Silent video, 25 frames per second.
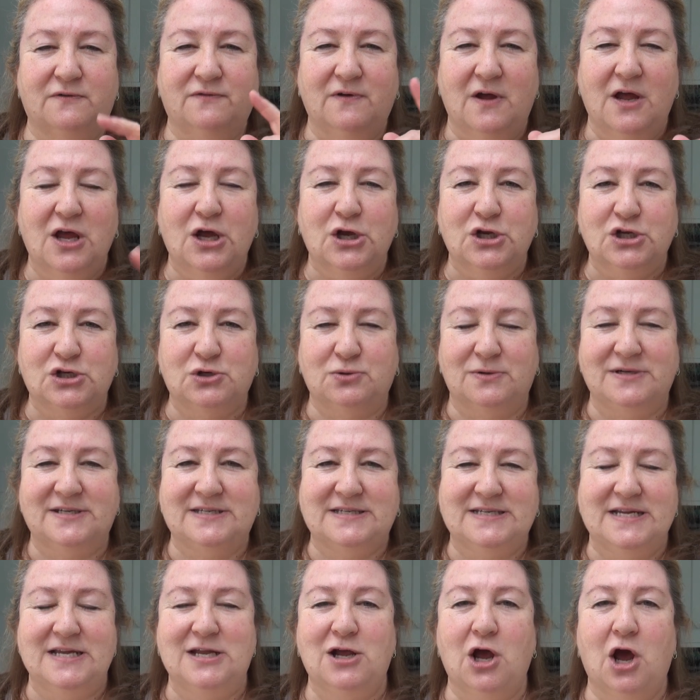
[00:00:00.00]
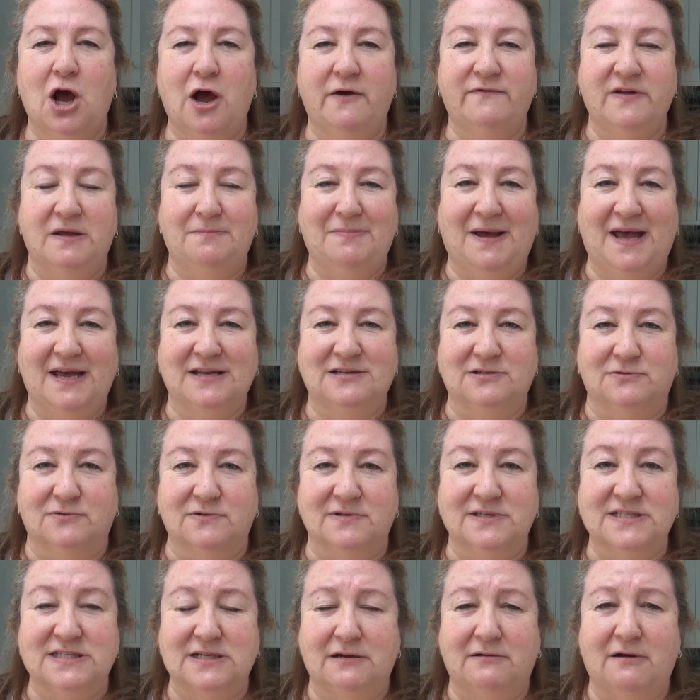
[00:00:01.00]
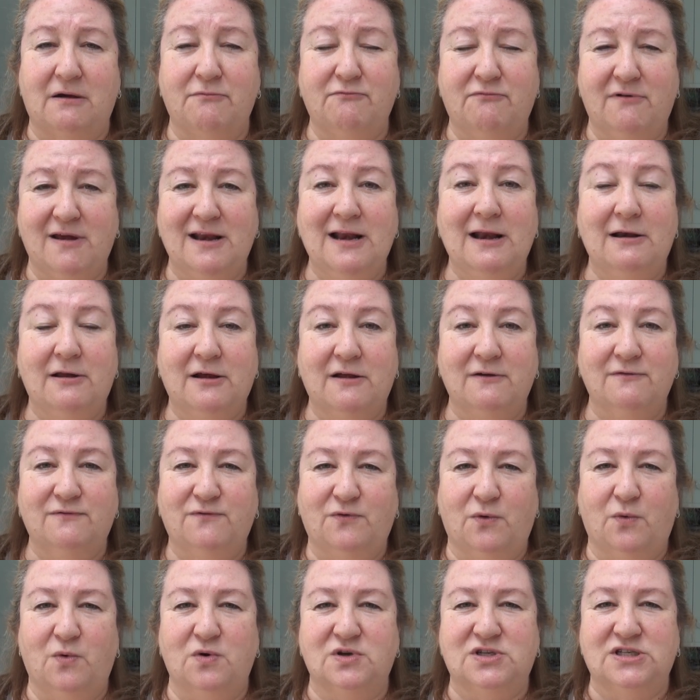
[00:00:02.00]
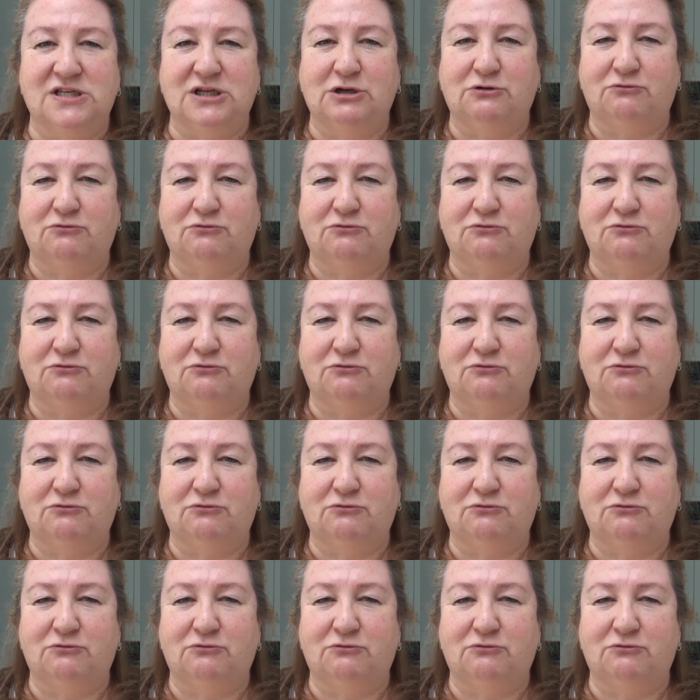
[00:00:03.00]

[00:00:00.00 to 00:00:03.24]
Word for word: of twisty, curvy petals. So I'm really looking forward to